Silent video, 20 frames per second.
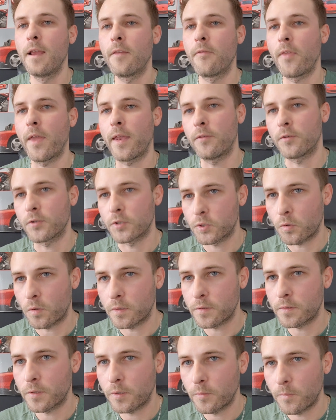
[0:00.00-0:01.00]
that in the
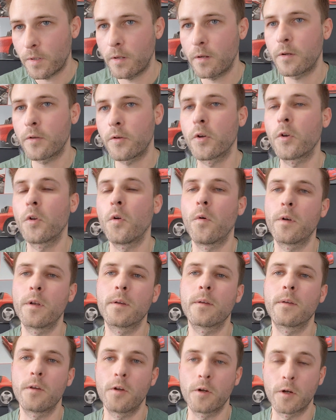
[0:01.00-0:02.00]
short term here, you're going
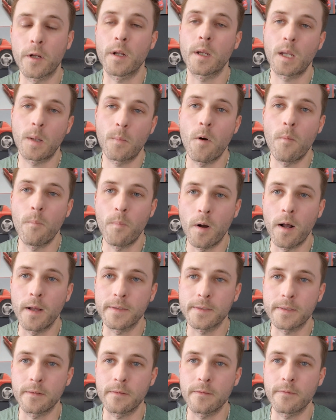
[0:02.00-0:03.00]
to come out
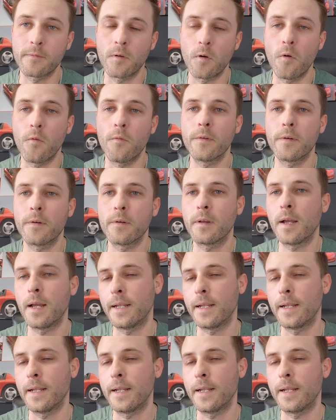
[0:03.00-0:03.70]
positive over